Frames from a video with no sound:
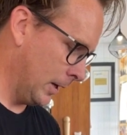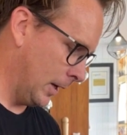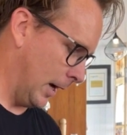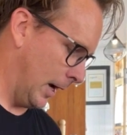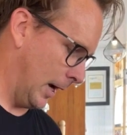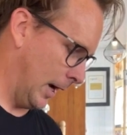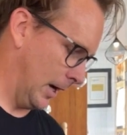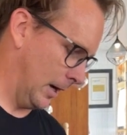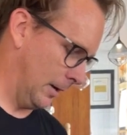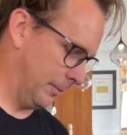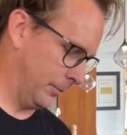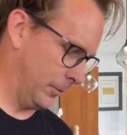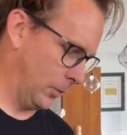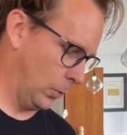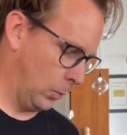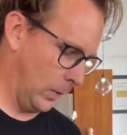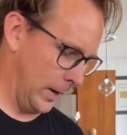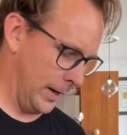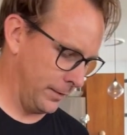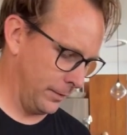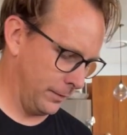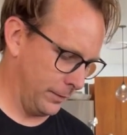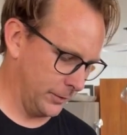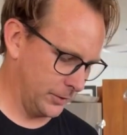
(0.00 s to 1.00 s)
Um, the
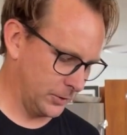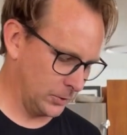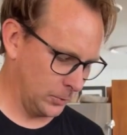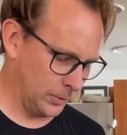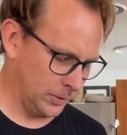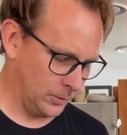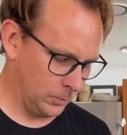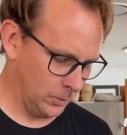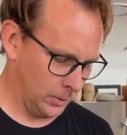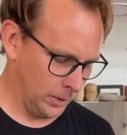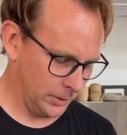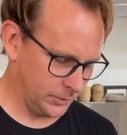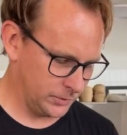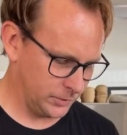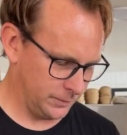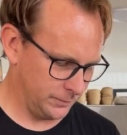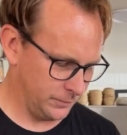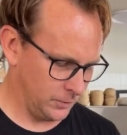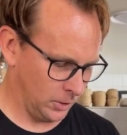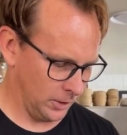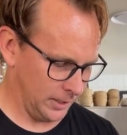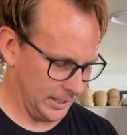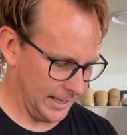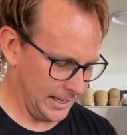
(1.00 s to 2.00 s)
way that the squid works,
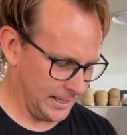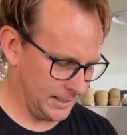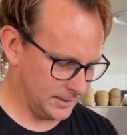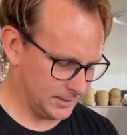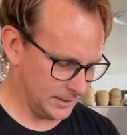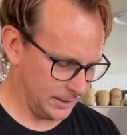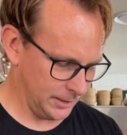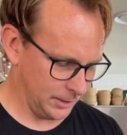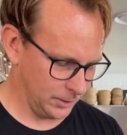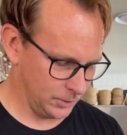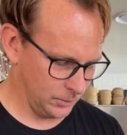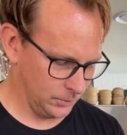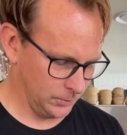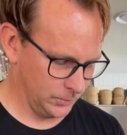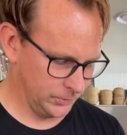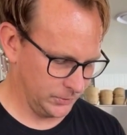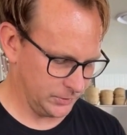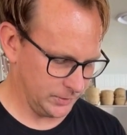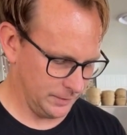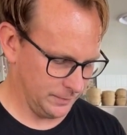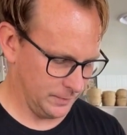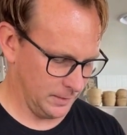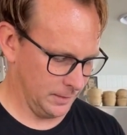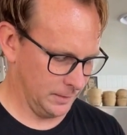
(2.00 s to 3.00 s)
you've got eight
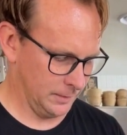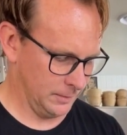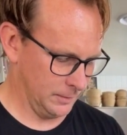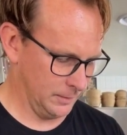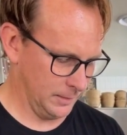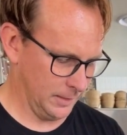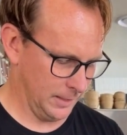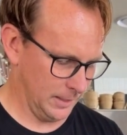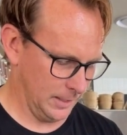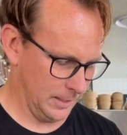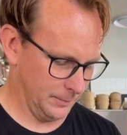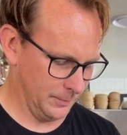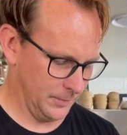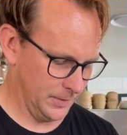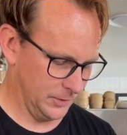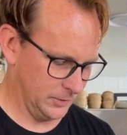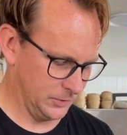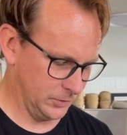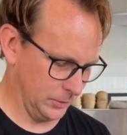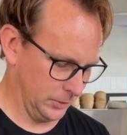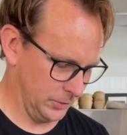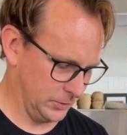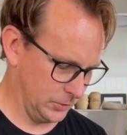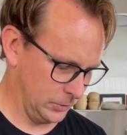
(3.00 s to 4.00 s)
tentacles and then um,
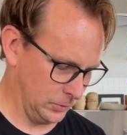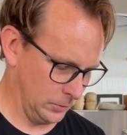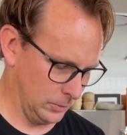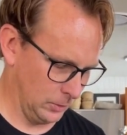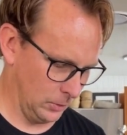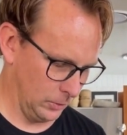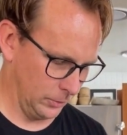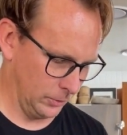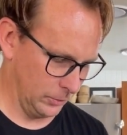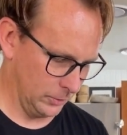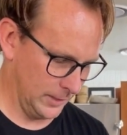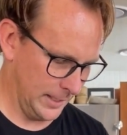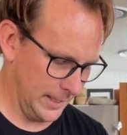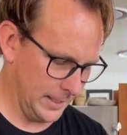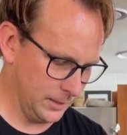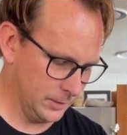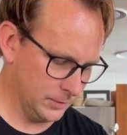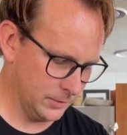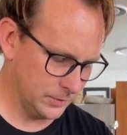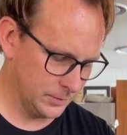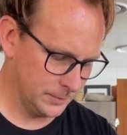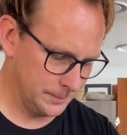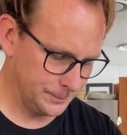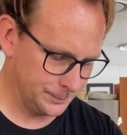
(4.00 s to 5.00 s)
these sort of two longer
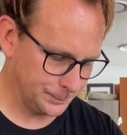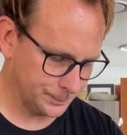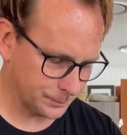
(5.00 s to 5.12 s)
legs.